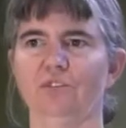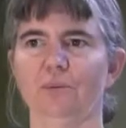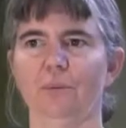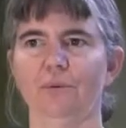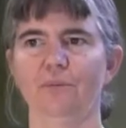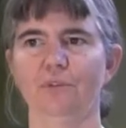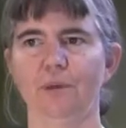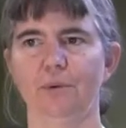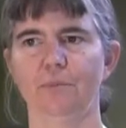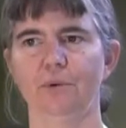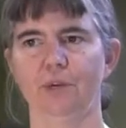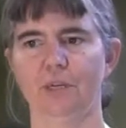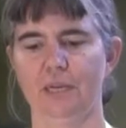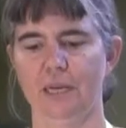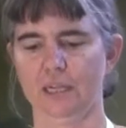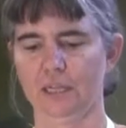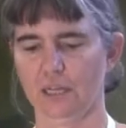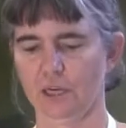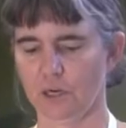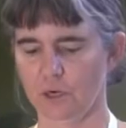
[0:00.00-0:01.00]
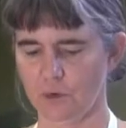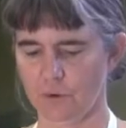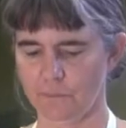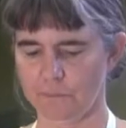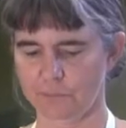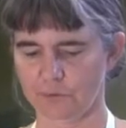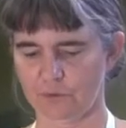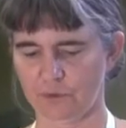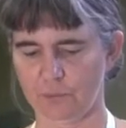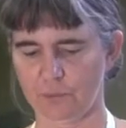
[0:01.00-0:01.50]
Some of them are yellow,
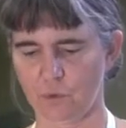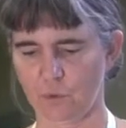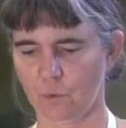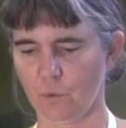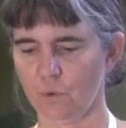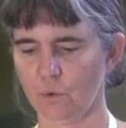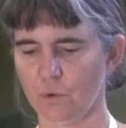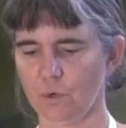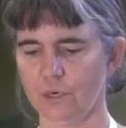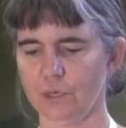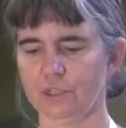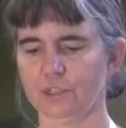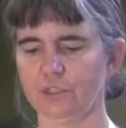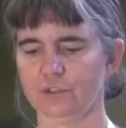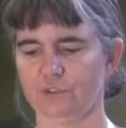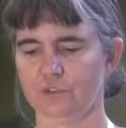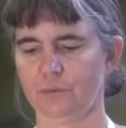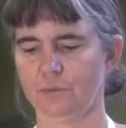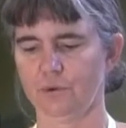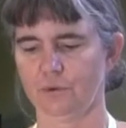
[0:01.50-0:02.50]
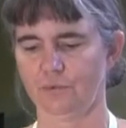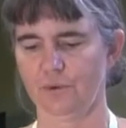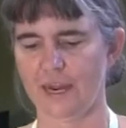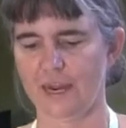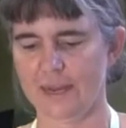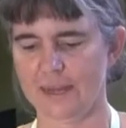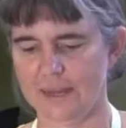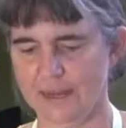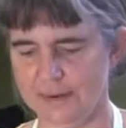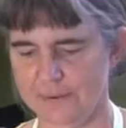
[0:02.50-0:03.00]
some are orange, some are
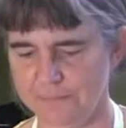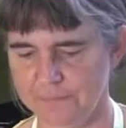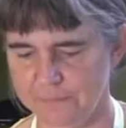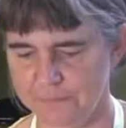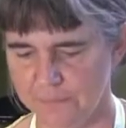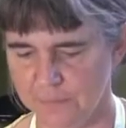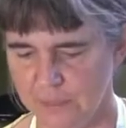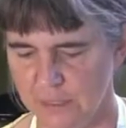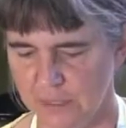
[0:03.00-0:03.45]
red,